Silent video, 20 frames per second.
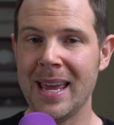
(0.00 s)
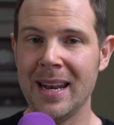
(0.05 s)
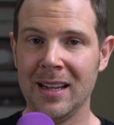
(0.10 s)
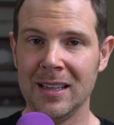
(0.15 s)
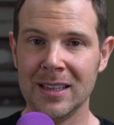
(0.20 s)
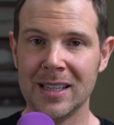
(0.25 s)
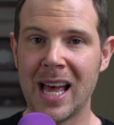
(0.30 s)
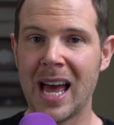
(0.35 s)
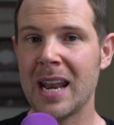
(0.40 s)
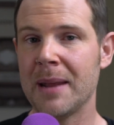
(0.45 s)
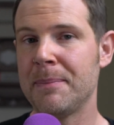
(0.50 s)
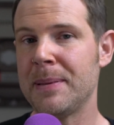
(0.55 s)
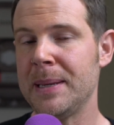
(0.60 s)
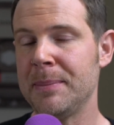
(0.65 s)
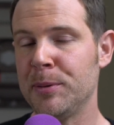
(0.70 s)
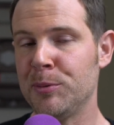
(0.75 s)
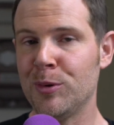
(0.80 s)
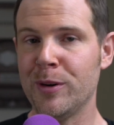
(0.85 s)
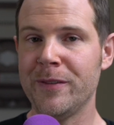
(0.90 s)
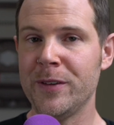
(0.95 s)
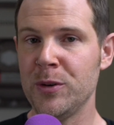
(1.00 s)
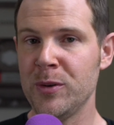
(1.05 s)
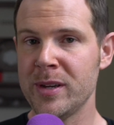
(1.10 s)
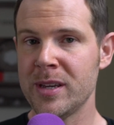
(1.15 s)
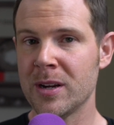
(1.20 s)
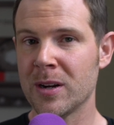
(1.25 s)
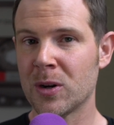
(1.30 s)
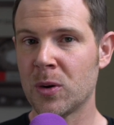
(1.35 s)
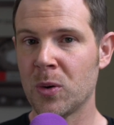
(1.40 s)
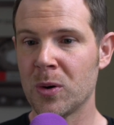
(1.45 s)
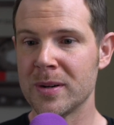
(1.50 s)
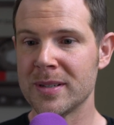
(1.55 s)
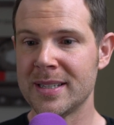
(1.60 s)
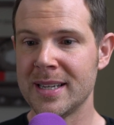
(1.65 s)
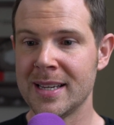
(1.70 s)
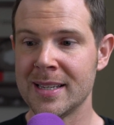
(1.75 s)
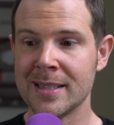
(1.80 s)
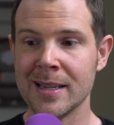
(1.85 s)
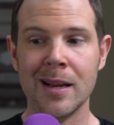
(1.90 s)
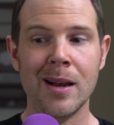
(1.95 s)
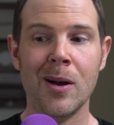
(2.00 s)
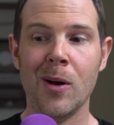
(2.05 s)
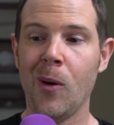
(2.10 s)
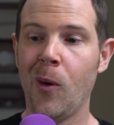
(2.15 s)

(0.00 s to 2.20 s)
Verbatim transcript: and a lot of people reviewing your courses,